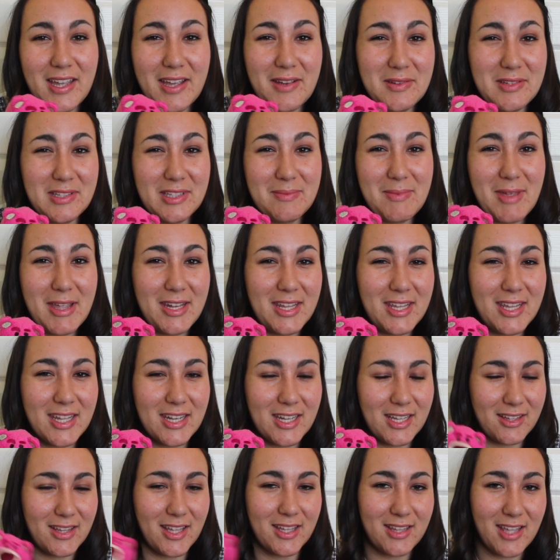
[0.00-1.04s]
I was debating
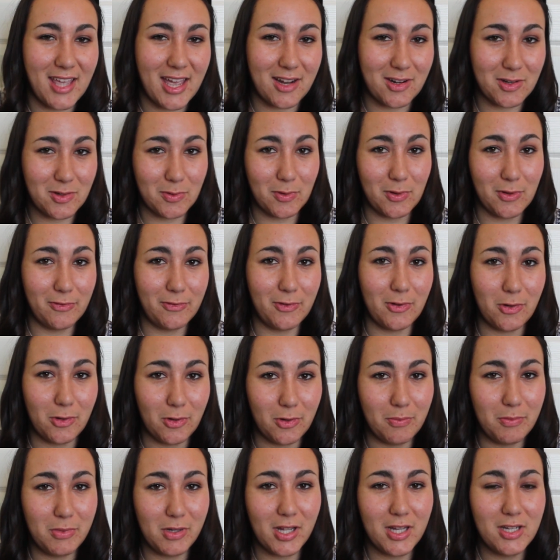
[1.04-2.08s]
getting like the actual
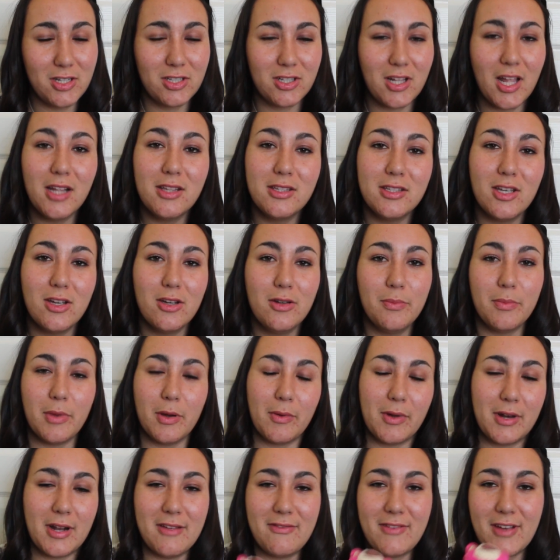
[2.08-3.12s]
full plush Lotso,
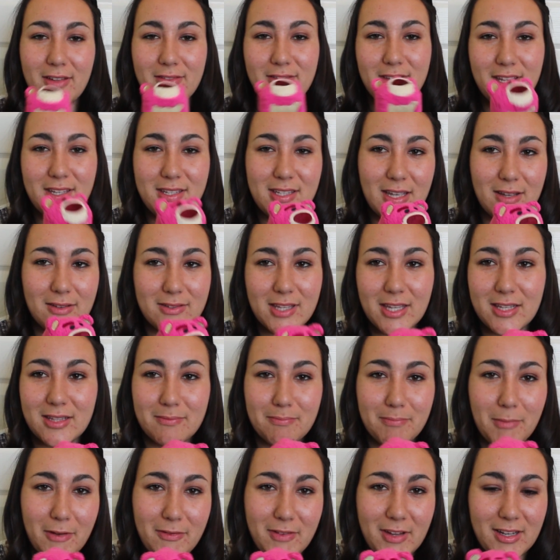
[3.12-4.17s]
but when I found this I was like,
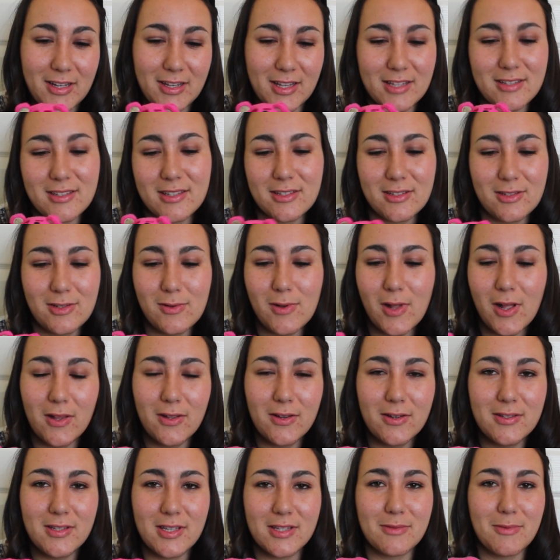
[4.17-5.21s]
perfect, this is
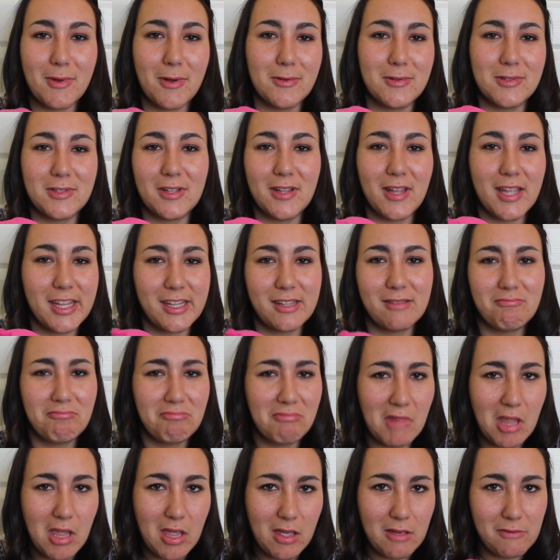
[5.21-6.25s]
$2 as opposed to like
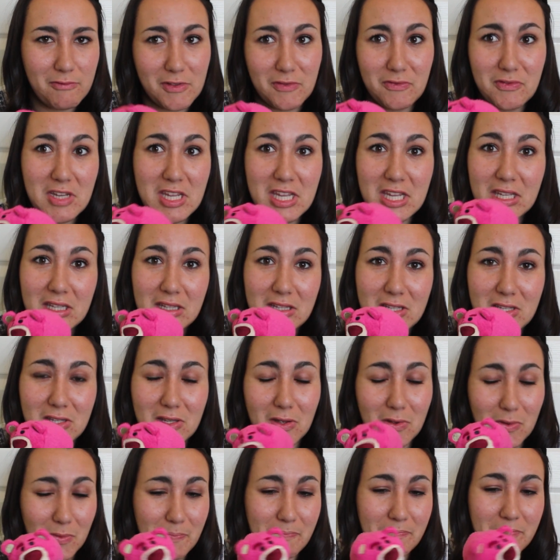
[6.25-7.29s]
$15,
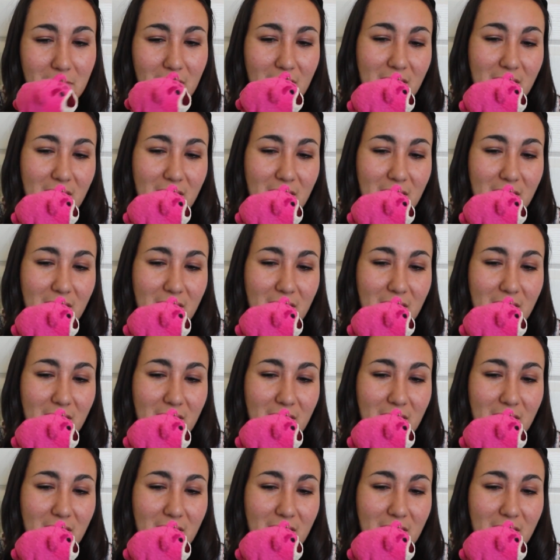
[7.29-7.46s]
so